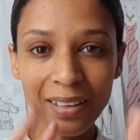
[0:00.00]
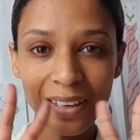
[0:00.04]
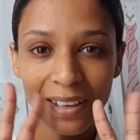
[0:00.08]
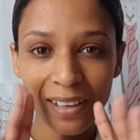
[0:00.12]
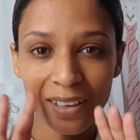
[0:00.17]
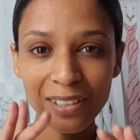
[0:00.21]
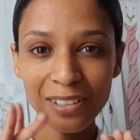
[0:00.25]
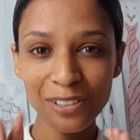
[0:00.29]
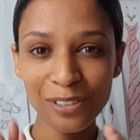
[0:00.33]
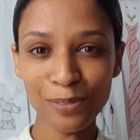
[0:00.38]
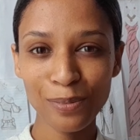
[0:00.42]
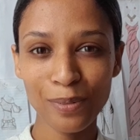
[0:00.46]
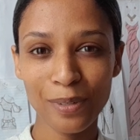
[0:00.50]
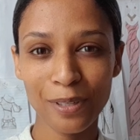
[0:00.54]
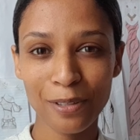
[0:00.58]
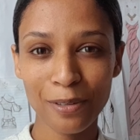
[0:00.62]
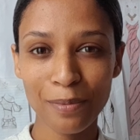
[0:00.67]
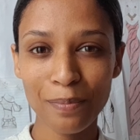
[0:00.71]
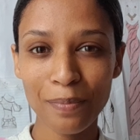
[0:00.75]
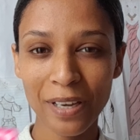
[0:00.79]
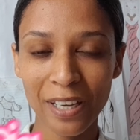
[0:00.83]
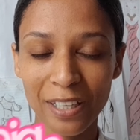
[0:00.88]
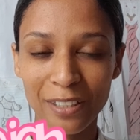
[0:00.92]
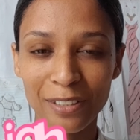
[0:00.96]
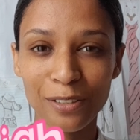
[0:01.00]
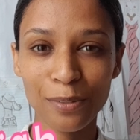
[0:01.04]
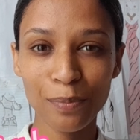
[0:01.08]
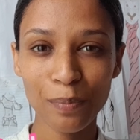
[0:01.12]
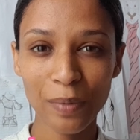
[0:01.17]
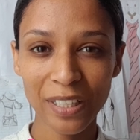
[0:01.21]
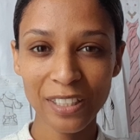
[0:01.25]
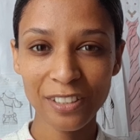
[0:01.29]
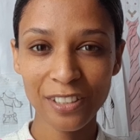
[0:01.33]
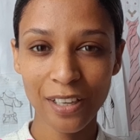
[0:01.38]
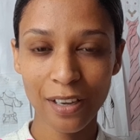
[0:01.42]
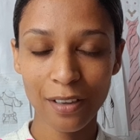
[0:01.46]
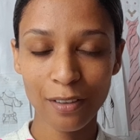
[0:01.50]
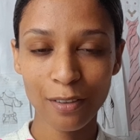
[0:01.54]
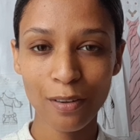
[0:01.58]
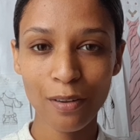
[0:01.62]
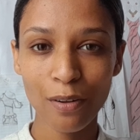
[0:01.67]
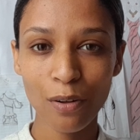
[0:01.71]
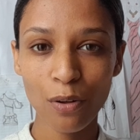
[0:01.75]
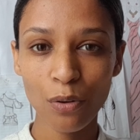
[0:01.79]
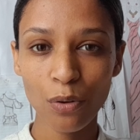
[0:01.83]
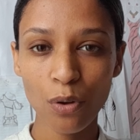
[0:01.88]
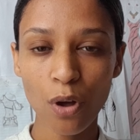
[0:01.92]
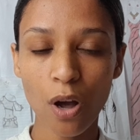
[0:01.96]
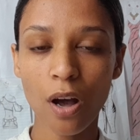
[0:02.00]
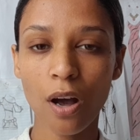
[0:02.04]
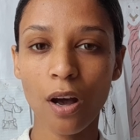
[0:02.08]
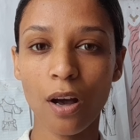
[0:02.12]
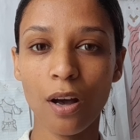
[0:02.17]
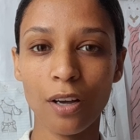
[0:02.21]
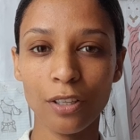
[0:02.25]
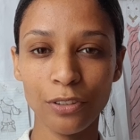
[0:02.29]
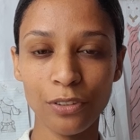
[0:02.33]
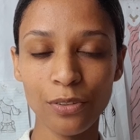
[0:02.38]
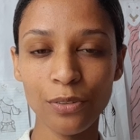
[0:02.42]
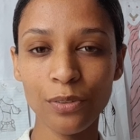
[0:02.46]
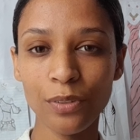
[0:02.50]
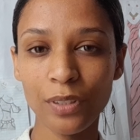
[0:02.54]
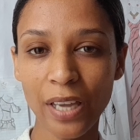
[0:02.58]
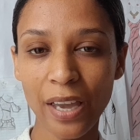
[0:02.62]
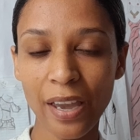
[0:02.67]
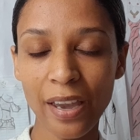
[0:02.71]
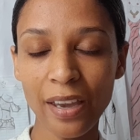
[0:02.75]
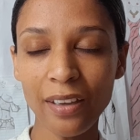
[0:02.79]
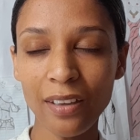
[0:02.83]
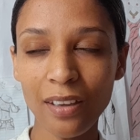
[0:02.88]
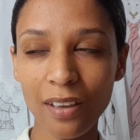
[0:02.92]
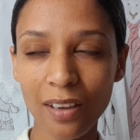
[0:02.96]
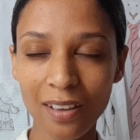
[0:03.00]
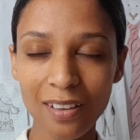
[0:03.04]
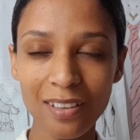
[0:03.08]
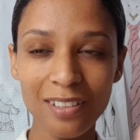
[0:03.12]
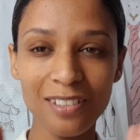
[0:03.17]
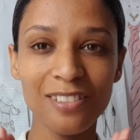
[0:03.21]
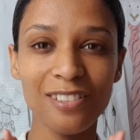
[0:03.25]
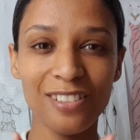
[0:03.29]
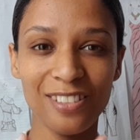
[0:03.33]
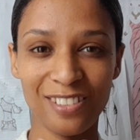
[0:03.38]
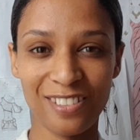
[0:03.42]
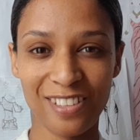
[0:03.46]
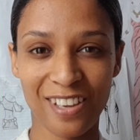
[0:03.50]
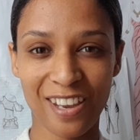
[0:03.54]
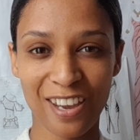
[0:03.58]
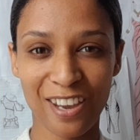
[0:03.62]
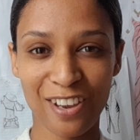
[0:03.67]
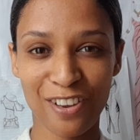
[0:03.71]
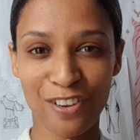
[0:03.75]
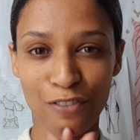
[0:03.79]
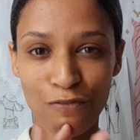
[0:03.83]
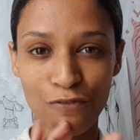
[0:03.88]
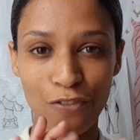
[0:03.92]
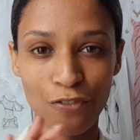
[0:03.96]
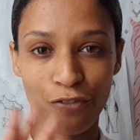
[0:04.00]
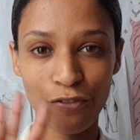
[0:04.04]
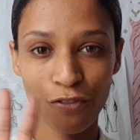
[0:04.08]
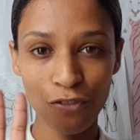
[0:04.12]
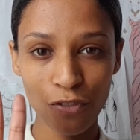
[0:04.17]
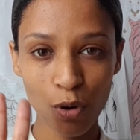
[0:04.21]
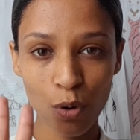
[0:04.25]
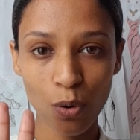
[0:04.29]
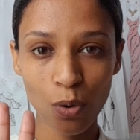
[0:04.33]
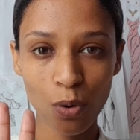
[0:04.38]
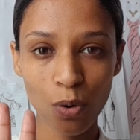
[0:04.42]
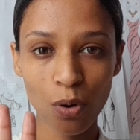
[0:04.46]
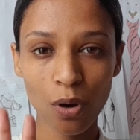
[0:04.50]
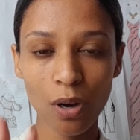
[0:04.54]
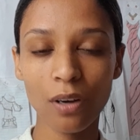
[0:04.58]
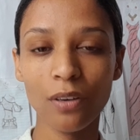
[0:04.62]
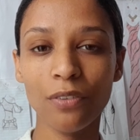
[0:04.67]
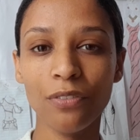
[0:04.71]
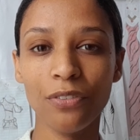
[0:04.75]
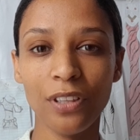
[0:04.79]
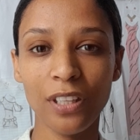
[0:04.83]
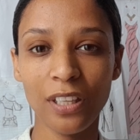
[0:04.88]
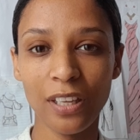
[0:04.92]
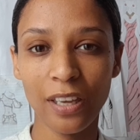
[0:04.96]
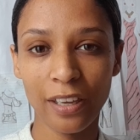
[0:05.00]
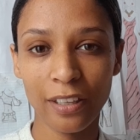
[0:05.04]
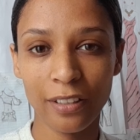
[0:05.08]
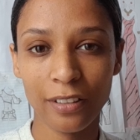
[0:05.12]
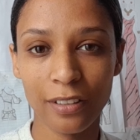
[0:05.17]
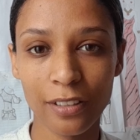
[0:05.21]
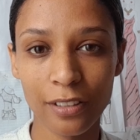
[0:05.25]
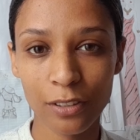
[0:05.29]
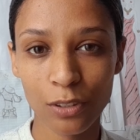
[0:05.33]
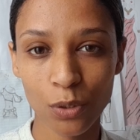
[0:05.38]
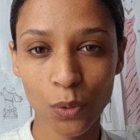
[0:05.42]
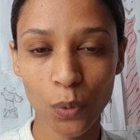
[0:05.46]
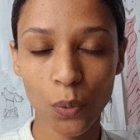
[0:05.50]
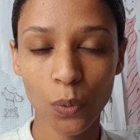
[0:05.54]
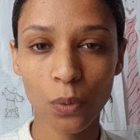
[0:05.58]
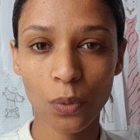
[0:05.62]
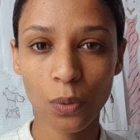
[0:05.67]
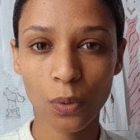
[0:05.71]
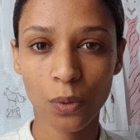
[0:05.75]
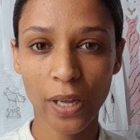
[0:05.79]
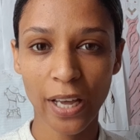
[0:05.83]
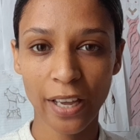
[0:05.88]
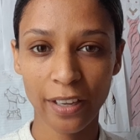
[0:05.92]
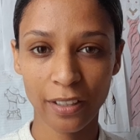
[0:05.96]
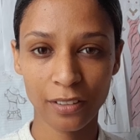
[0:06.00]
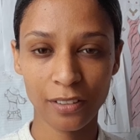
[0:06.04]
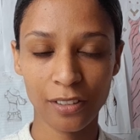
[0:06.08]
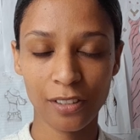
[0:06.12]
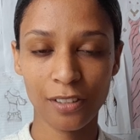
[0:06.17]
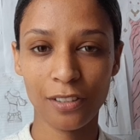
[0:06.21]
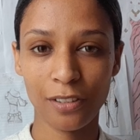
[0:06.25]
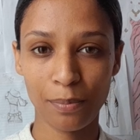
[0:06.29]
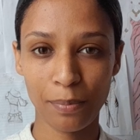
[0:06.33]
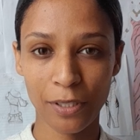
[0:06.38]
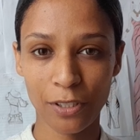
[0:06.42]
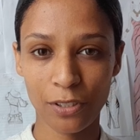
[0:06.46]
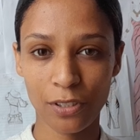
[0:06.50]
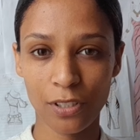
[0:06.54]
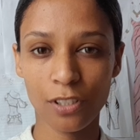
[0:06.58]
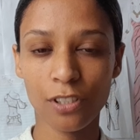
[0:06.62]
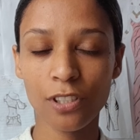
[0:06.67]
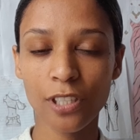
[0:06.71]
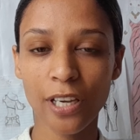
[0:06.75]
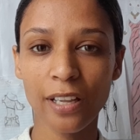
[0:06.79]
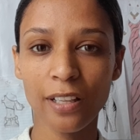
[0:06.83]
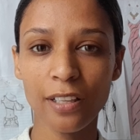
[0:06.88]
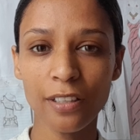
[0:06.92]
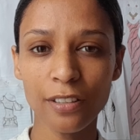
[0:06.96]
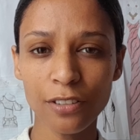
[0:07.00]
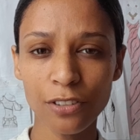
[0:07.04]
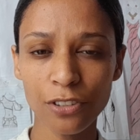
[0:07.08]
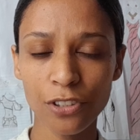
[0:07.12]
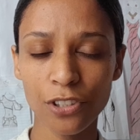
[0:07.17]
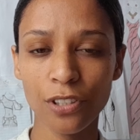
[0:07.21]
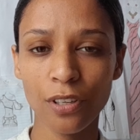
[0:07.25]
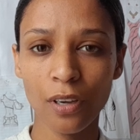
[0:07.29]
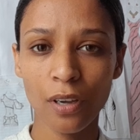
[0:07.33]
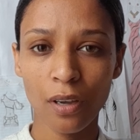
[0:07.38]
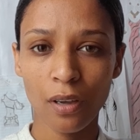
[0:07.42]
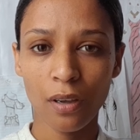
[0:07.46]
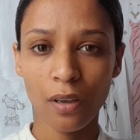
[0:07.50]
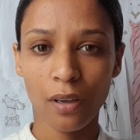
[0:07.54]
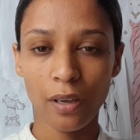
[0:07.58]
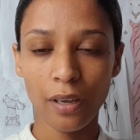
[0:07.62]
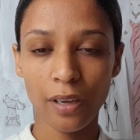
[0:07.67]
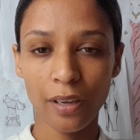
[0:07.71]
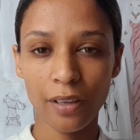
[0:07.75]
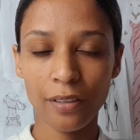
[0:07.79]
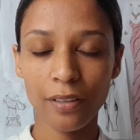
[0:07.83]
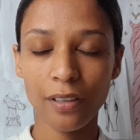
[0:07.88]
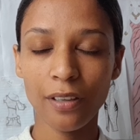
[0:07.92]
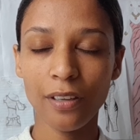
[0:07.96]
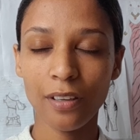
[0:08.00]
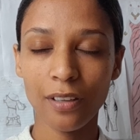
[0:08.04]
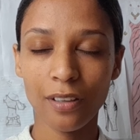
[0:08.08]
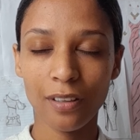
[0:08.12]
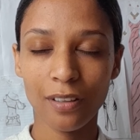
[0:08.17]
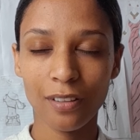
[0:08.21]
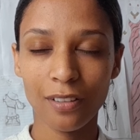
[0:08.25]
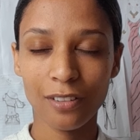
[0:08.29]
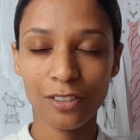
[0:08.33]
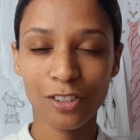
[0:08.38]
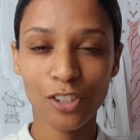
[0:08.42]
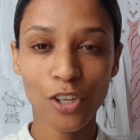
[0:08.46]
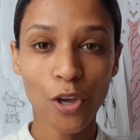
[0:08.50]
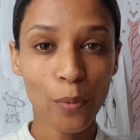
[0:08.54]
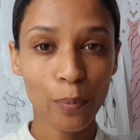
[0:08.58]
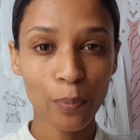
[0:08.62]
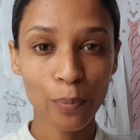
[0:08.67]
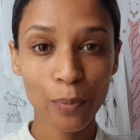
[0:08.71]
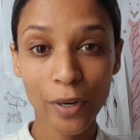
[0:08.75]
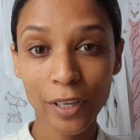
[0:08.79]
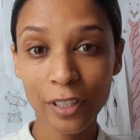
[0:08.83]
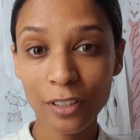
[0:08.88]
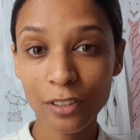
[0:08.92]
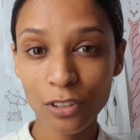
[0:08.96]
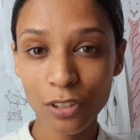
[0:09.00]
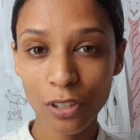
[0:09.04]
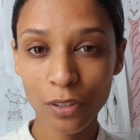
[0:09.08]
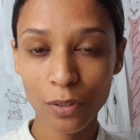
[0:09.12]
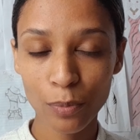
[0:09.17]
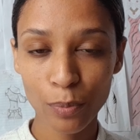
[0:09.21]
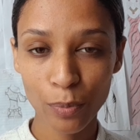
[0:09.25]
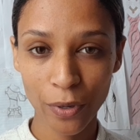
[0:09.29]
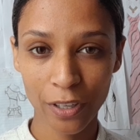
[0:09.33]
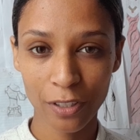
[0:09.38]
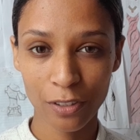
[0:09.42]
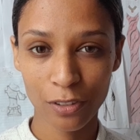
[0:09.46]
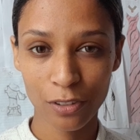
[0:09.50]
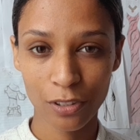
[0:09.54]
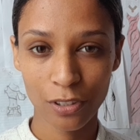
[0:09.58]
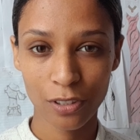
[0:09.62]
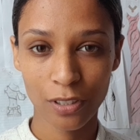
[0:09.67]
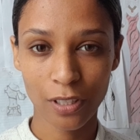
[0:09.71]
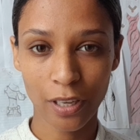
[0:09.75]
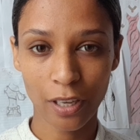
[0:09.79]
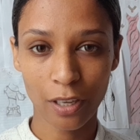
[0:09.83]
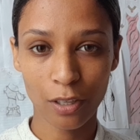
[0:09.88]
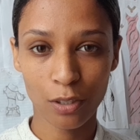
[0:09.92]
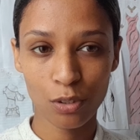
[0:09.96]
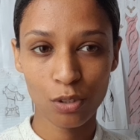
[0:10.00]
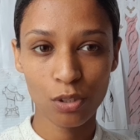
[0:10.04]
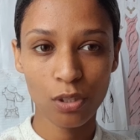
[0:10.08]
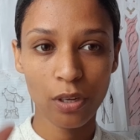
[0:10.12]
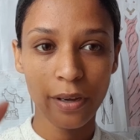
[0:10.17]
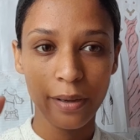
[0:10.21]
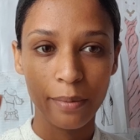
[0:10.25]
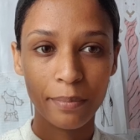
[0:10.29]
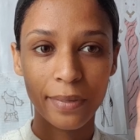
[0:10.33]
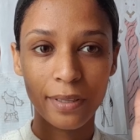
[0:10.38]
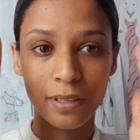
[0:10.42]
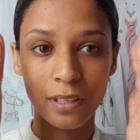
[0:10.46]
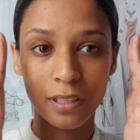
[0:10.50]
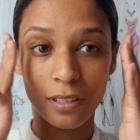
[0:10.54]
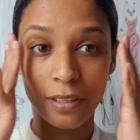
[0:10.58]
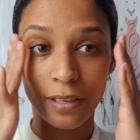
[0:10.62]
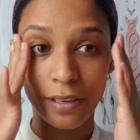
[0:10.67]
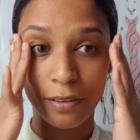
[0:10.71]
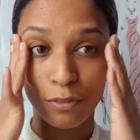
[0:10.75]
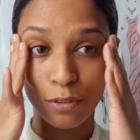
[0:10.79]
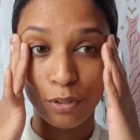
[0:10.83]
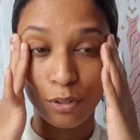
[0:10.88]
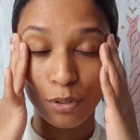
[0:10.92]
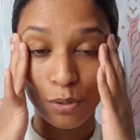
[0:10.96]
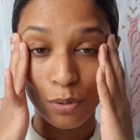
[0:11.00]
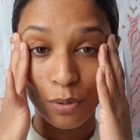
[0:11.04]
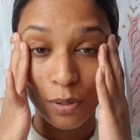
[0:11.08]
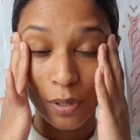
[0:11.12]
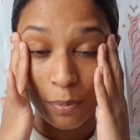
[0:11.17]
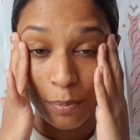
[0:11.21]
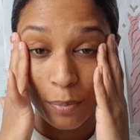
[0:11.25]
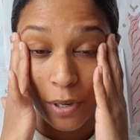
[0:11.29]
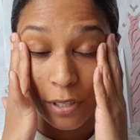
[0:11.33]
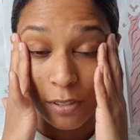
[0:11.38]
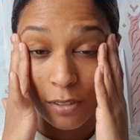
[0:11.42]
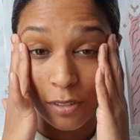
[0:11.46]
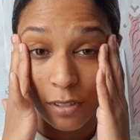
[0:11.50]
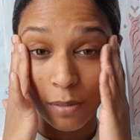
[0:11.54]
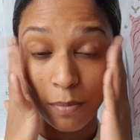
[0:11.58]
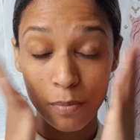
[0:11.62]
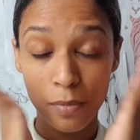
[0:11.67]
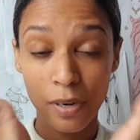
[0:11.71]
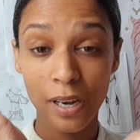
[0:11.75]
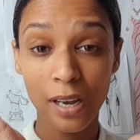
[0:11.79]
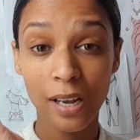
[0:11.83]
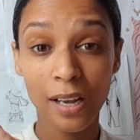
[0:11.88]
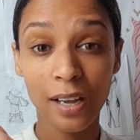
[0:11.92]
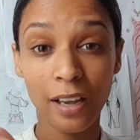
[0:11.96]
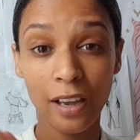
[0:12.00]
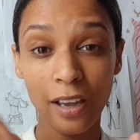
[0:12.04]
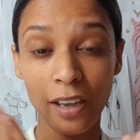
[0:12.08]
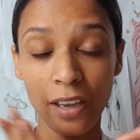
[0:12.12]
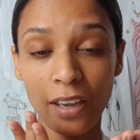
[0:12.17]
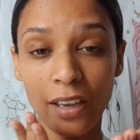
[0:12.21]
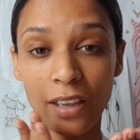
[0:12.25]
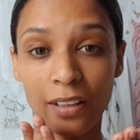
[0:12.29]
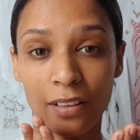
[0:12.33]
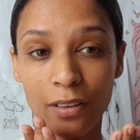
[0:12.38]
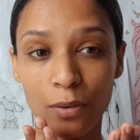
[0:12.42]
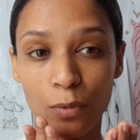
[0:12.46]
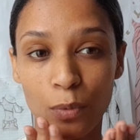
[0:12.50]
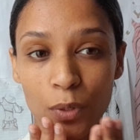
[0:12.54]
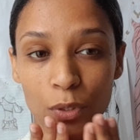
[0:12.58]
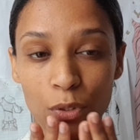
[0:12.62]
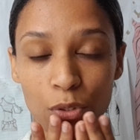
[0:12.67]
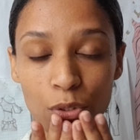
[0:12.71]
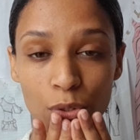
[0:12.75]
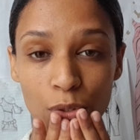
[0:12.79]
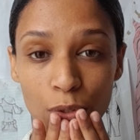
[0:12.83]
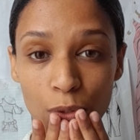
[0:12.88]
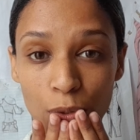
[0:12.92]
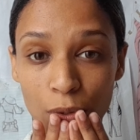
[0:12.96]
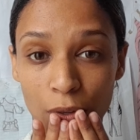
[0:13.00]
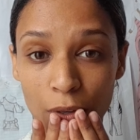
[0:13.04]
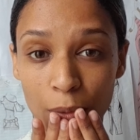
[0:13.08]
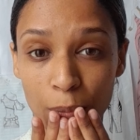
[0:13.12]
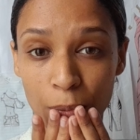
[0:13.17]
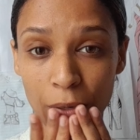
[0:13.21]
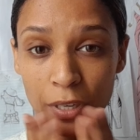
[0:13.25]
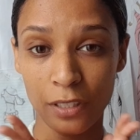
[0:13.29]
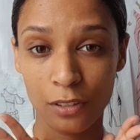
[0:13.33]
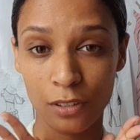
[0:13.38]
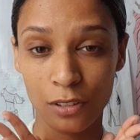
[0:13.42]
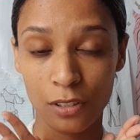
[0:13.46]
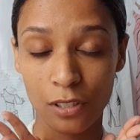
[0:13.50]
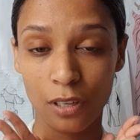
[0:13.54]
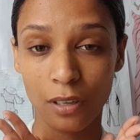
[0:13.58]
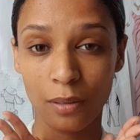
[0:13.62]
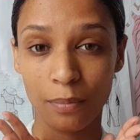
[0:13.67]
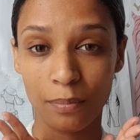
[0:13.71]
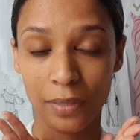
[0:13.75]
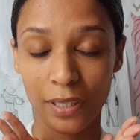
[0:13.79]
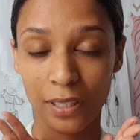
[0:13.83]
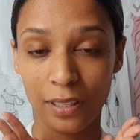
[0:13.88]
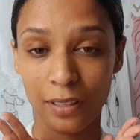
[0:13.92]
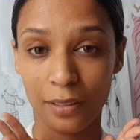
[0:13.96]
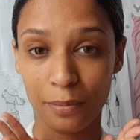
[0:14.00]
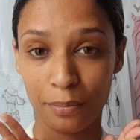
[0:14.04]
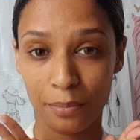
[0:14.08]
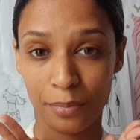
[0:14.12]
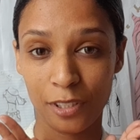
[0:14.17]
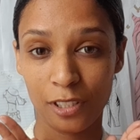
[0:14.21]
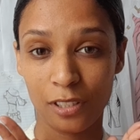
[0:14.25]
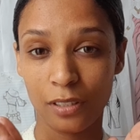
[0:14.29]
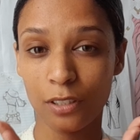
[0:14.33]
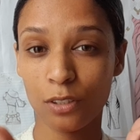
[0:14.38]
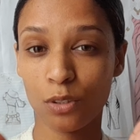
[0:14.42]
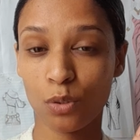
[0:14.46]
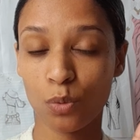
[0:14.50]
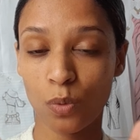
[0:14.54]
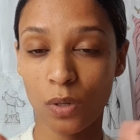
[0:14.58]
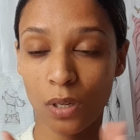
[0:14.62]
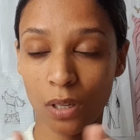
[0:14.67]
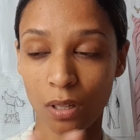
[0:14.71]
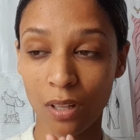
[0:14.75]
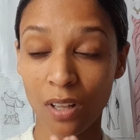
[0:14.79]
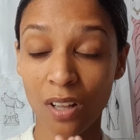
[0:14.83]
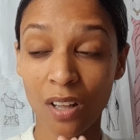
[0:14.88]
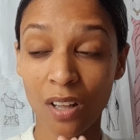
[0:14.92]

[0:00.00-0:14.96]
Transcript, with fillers: guys welcome back to my channel uh, today is day four of the Edgars all access beauty challenge it is print on print today so i'm gonna have to do a print on my eye and i want to do a print on my lips as well